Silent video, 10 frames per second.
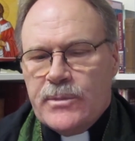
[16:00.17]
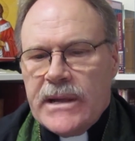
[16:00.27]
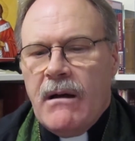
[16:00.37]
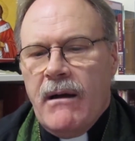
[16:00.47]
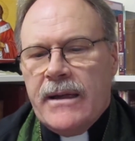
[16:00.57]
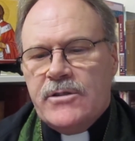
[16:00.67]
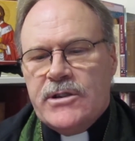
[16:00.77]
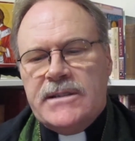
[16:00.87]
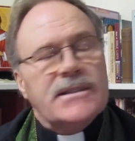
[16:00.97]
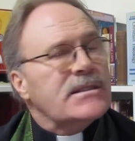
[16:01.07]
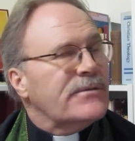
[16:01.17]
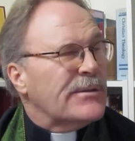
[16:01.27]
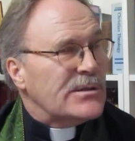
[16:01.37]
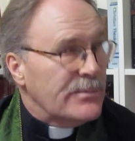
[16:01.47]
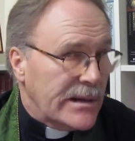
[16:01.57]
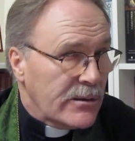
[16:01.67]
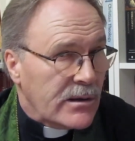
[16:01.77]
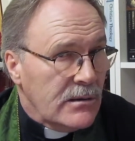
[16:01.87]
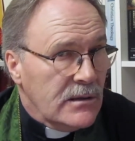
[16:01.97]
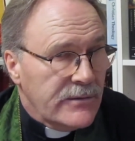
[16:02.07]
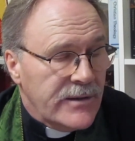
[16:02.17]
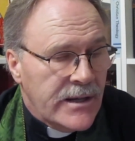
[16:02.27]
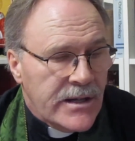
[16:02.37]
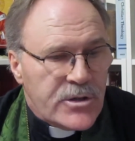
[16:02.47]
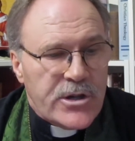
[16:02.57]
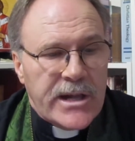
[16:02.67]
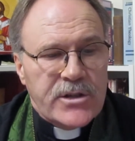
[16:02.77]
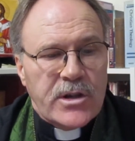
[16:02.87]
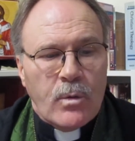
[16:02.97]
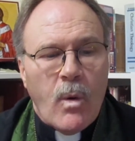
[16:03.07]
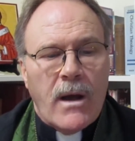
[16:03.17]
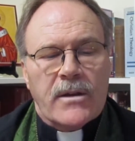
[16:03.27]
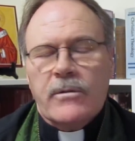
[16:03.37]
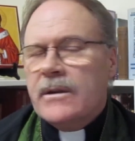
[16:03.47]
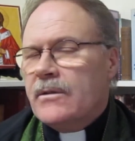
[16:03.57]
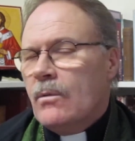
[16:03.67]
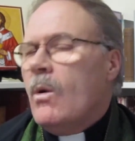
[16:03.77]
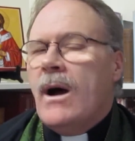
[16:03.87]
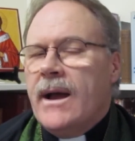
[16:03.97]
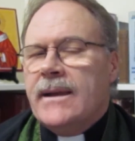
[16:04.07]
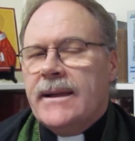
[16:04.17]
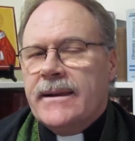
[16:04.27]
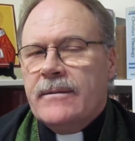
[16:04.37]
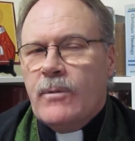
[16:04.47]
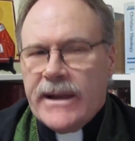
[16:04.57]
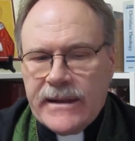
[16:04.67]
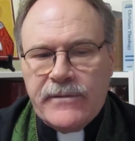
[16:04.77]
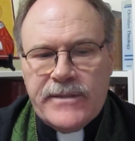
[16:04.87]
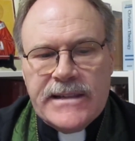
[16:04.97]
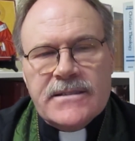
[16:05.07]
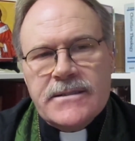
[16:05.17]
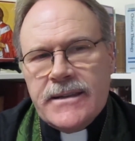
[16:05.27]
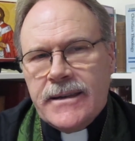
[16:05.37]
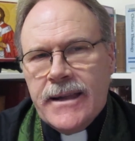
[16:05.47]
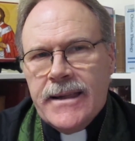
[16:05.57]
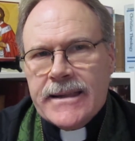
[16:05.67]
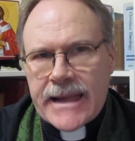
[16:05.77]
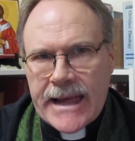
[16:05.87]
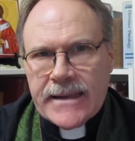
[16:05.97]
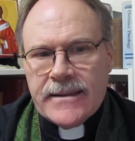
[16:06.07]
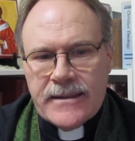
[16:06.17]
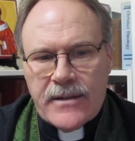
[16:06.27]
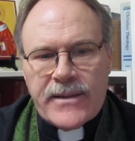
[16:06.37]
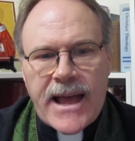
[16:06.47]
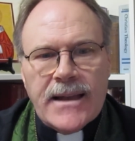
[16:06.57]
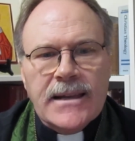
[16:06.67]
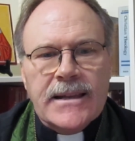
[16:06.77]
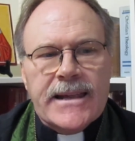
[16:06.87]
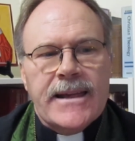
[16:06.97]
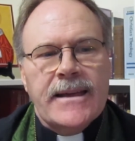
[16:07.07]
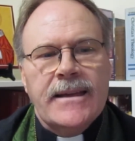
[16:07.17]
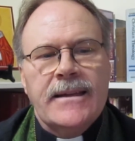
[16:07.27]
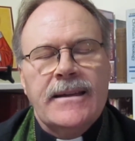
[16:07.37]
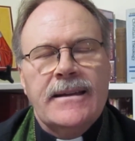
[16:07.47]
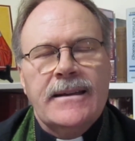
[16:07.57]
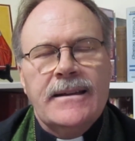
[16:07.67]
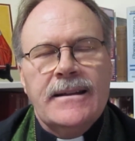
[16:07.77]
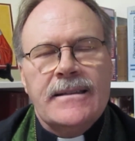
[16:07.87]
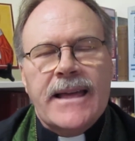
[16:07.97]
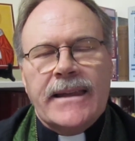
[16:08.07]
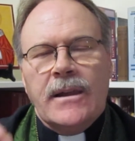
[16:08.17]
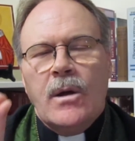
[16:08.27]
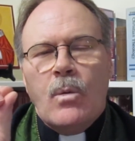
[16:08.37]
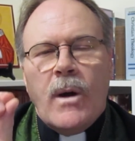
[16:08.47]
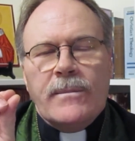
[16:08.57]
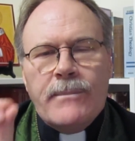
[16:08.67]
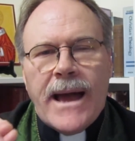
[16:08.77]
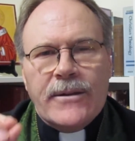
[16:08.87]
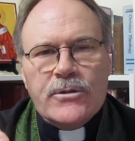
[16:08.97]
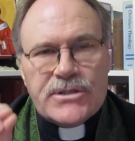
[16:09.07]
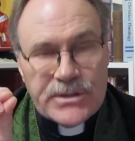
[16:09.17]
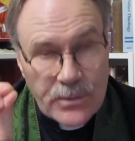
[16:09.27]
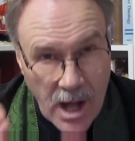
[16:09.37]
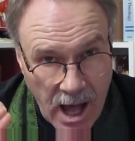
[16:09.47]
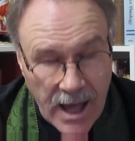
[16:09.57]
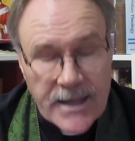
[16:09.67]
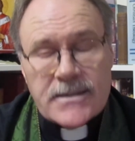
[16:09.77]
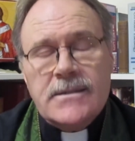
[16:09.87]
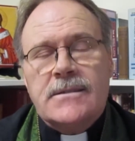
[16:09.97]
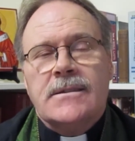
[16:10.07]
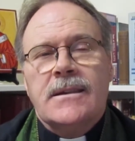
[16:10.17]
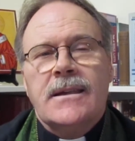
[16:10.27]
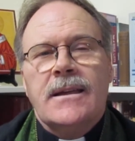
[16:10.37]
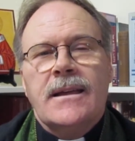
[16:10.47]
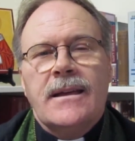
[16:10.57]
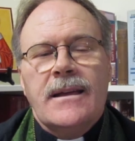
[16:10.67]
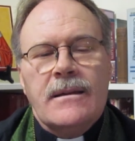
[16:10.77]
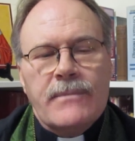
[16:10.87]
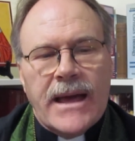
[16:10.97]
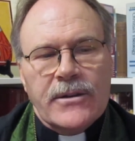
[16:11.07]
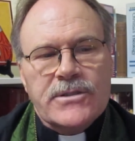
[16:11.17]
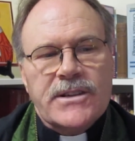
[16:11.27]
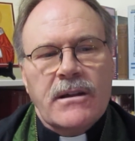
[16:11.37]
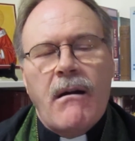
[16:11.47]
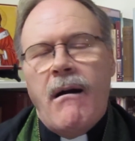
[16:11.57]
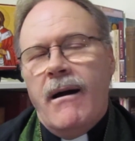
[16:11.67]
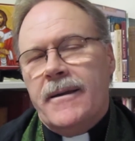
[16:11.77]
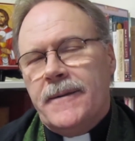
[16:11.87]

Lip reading: behind Jesus' first miracle of changing water into wine at a wedding feast in Cana of Galilee, that what matters to us matters to God.